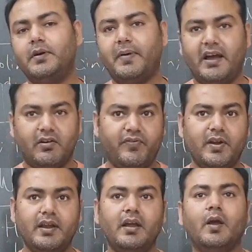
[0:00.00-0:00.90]

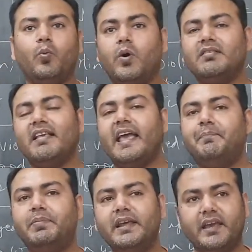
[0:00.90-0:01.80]
biography was
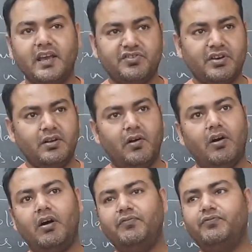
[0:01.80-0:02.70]
application
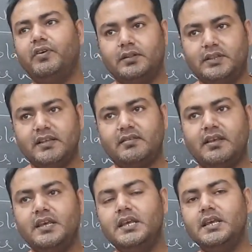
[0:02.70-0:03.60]
of this
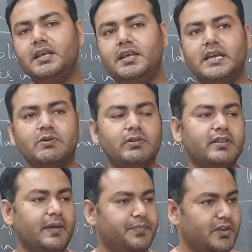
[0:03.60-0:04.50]
E equals
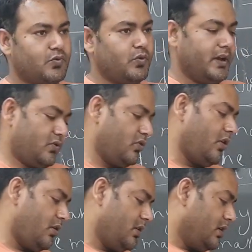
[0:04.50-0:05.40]
mc square.
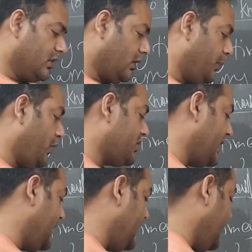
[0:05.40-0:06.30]
So
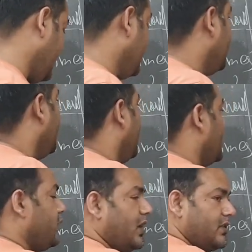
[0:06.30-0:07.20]
supposedly it
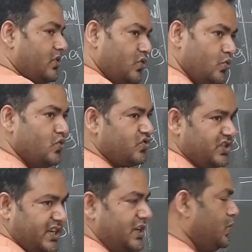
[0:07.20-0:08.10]
was used in